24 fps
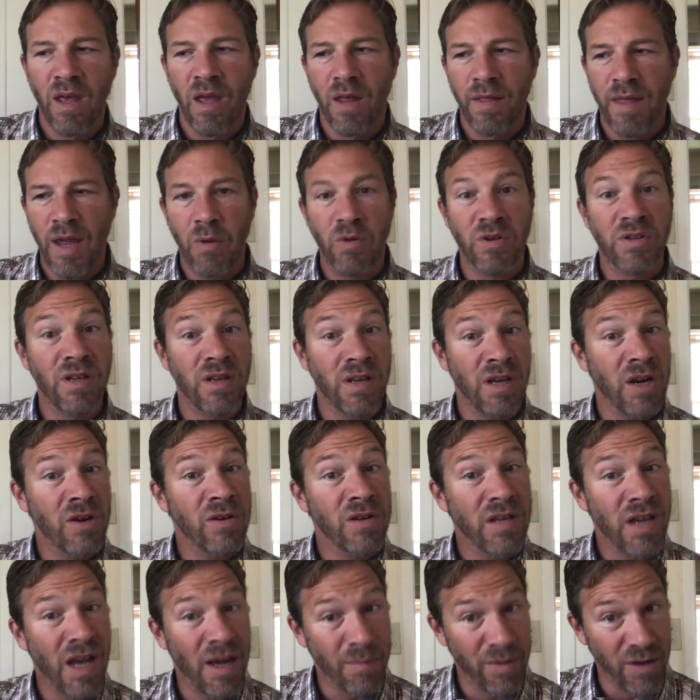there was a near
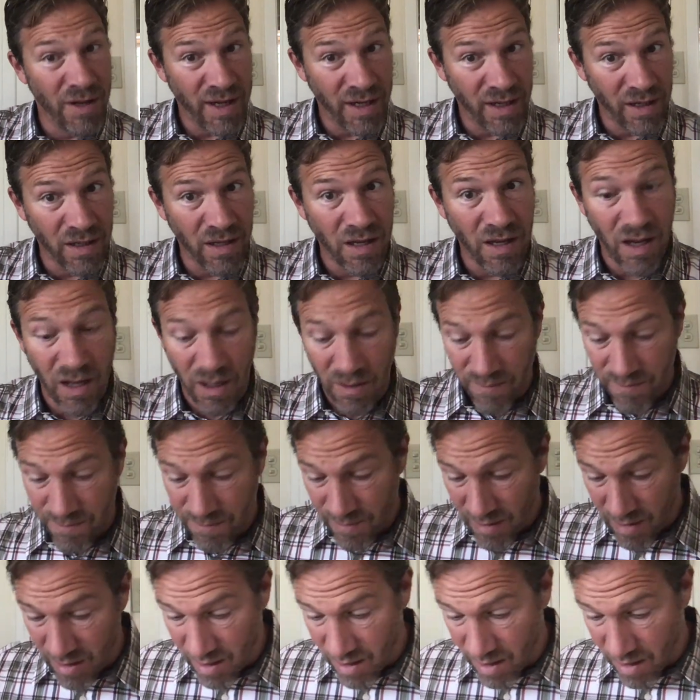doubling of
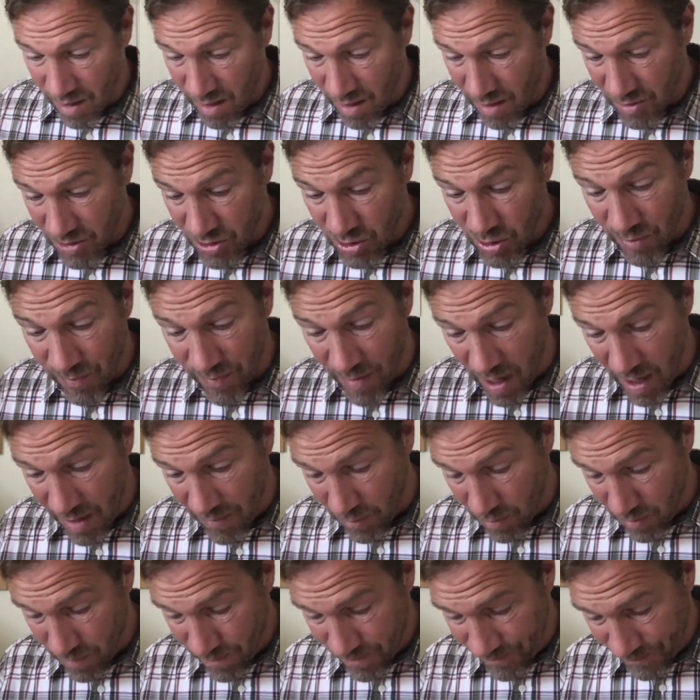
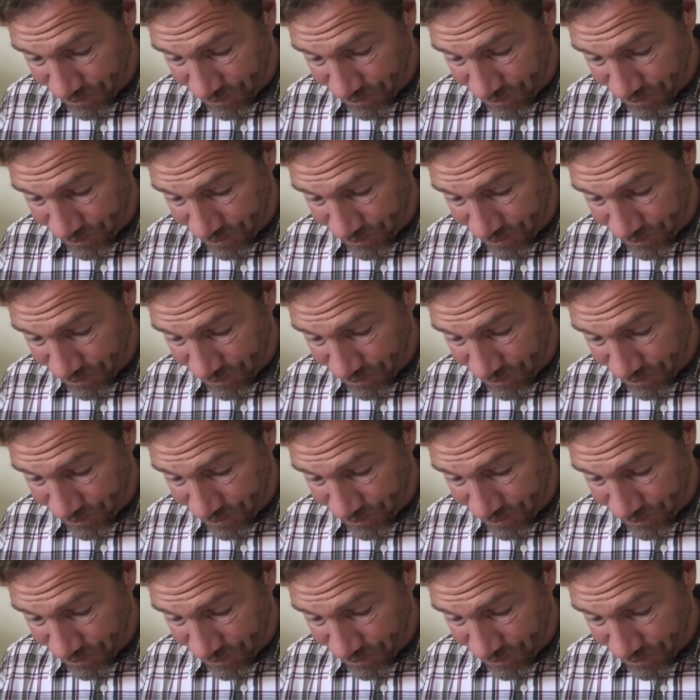survival